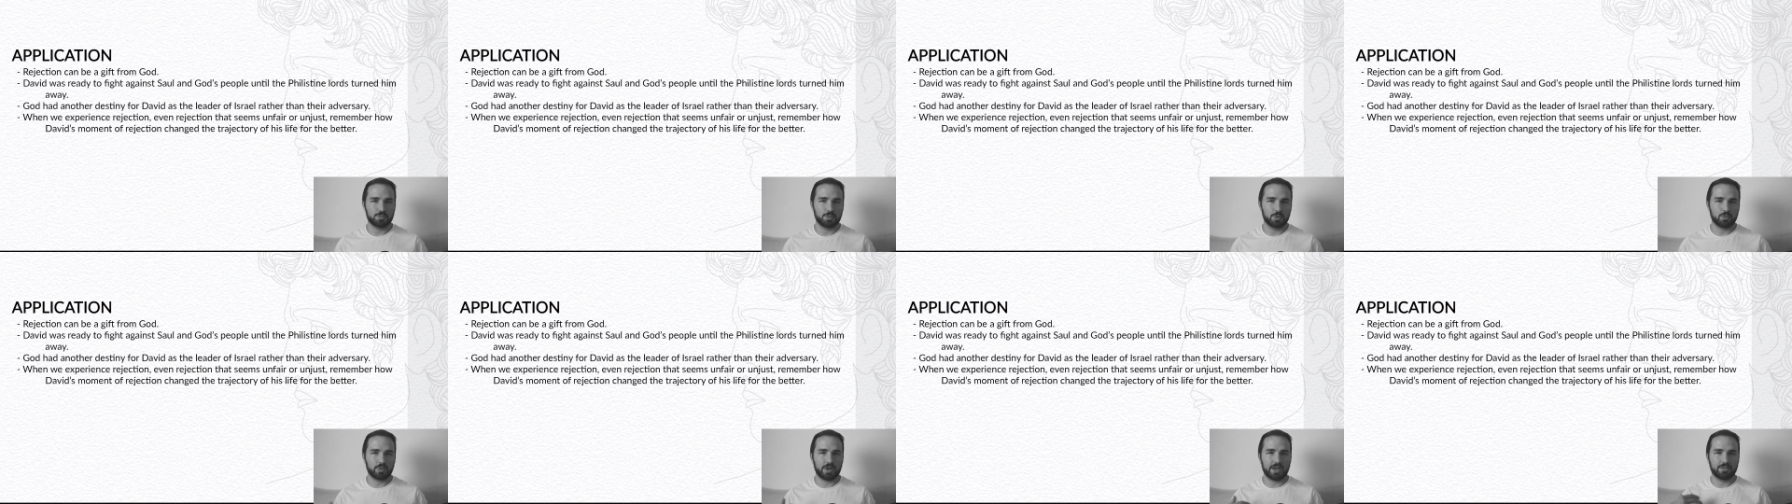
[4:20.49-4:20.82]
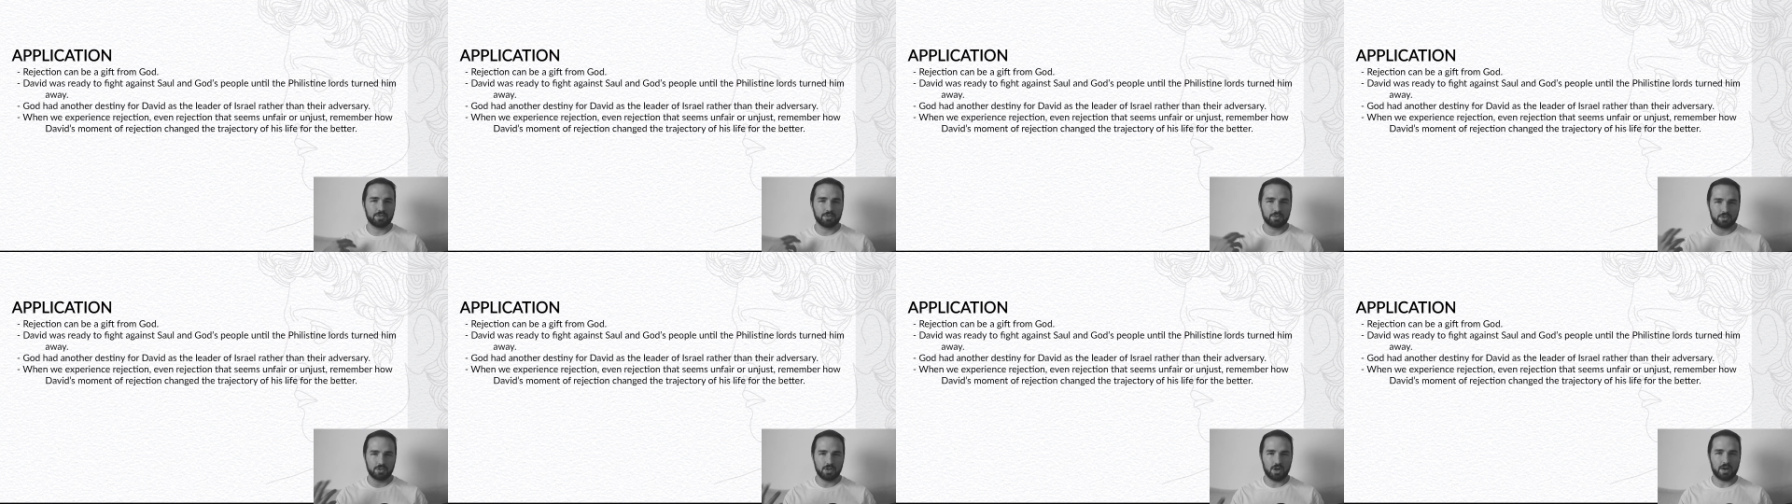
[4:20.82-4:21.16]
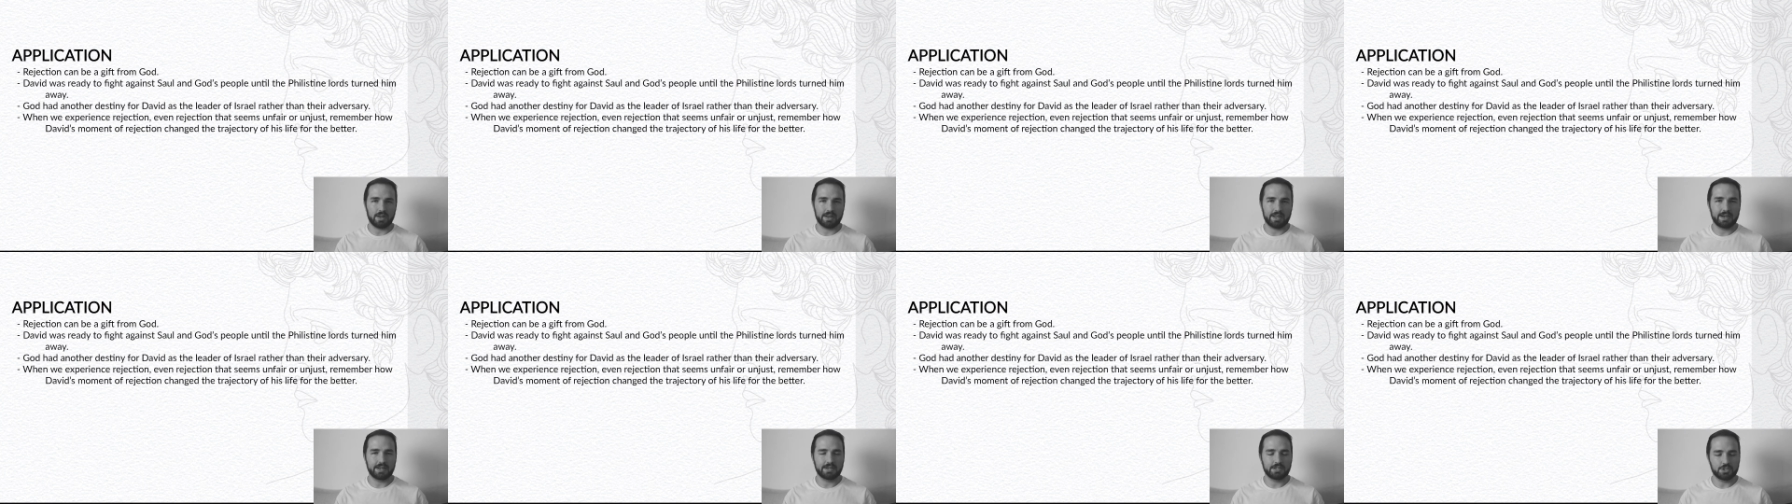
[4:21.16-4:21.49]
but rather
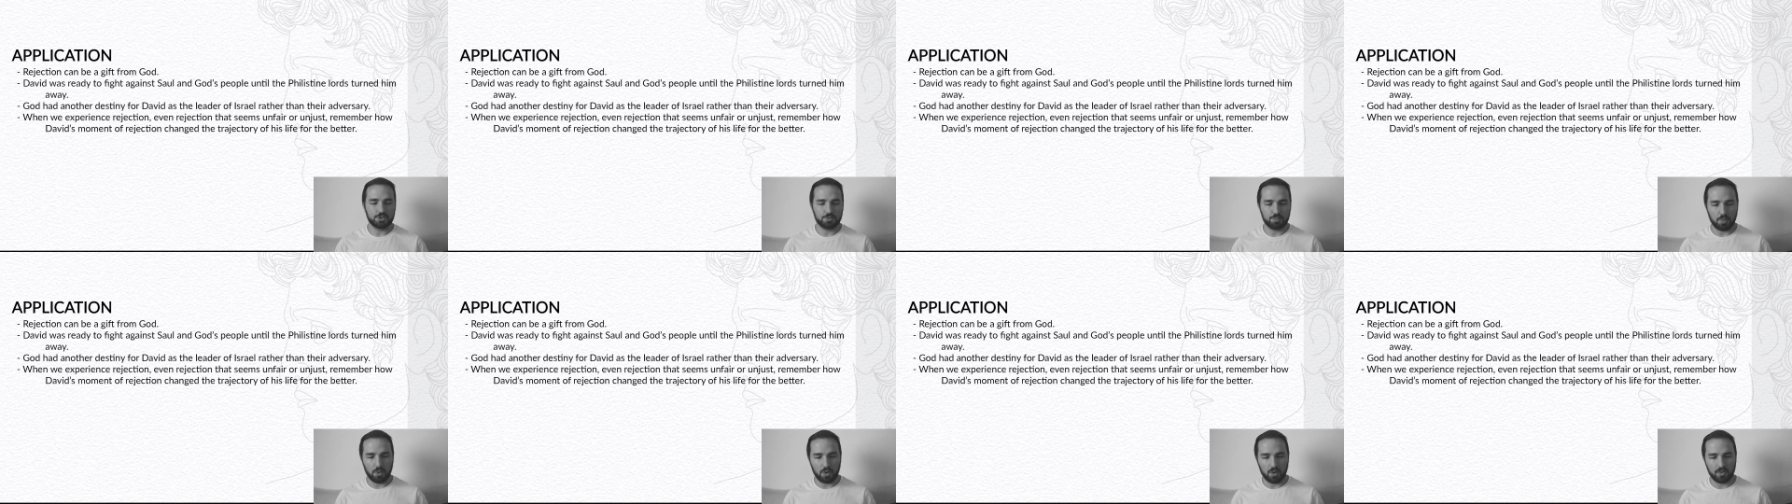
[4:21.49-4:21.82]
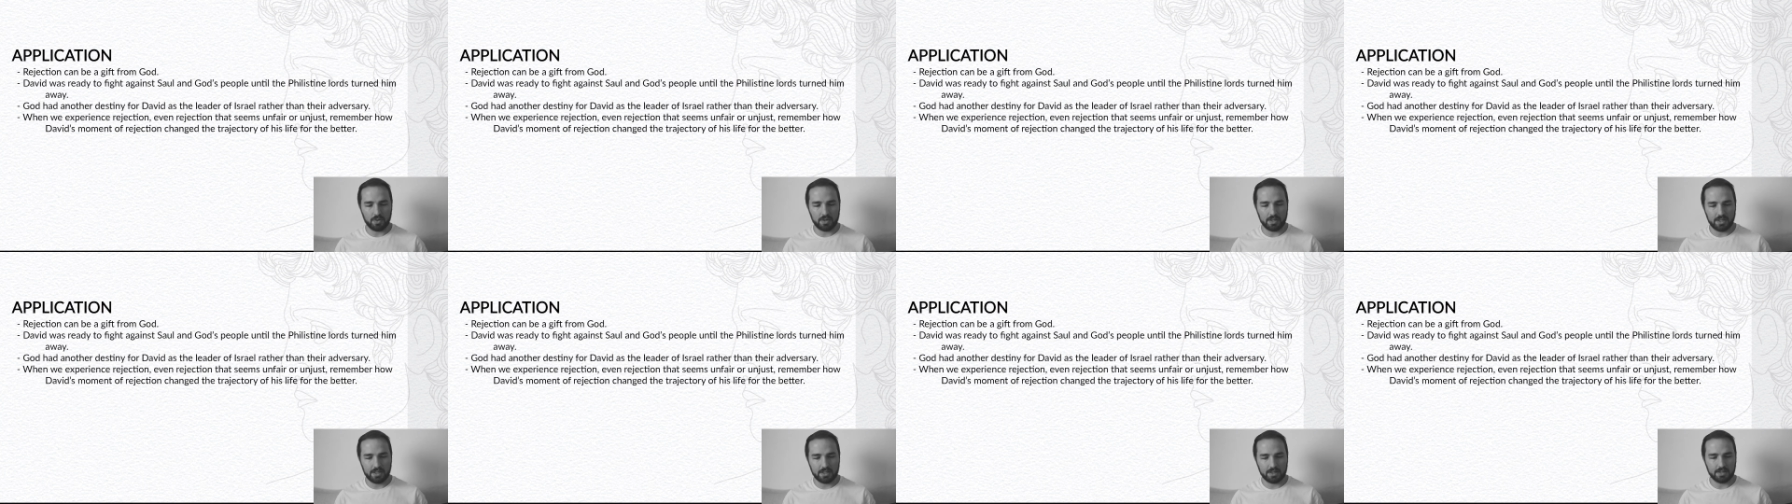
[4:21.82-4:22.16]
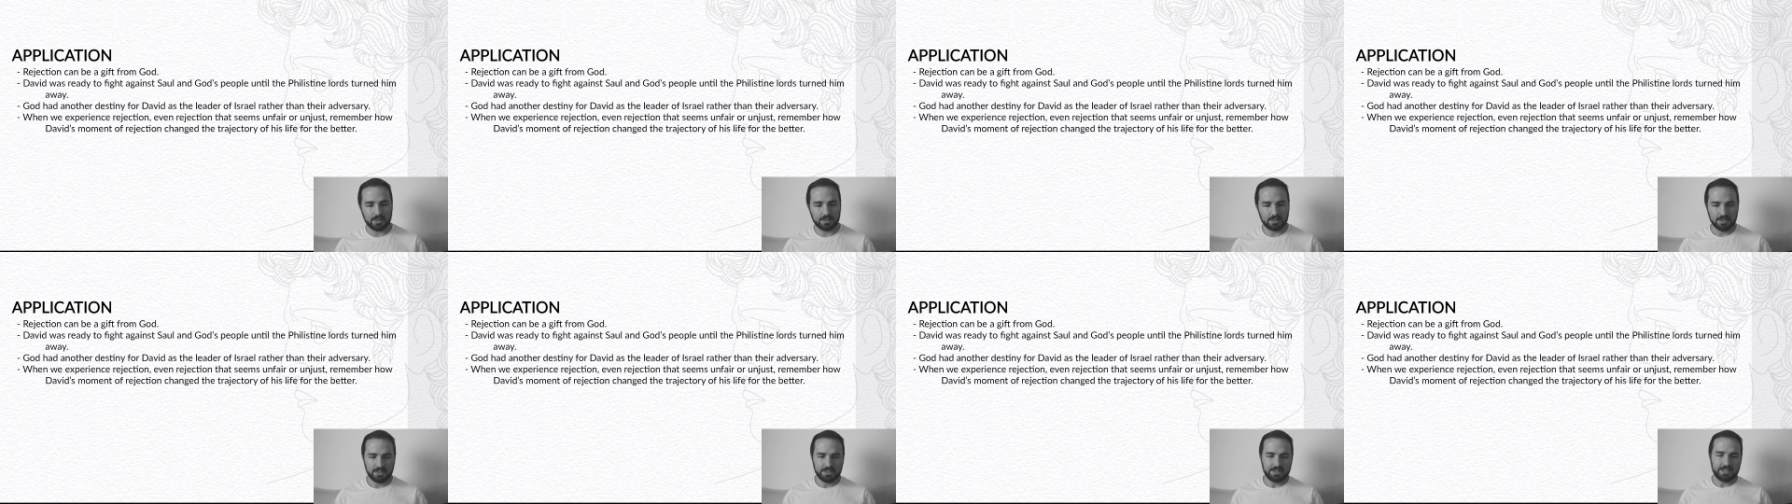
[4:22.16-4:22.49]
God had his part in
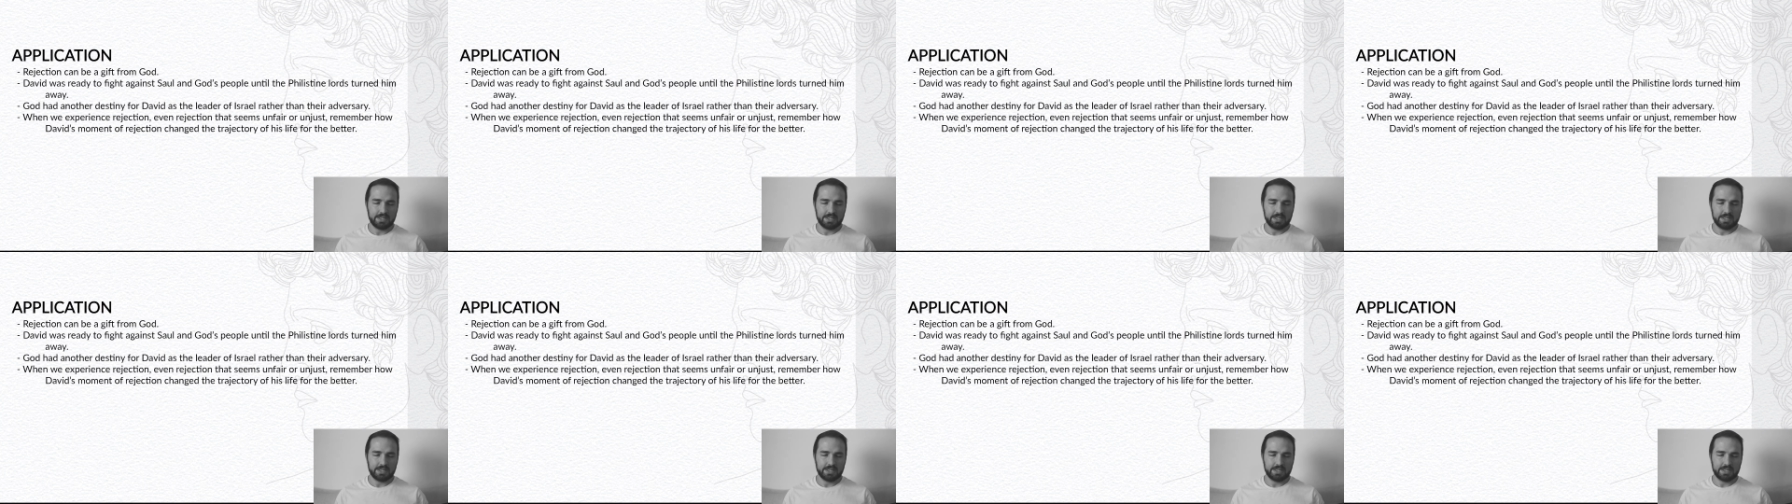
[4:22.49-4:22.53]
it.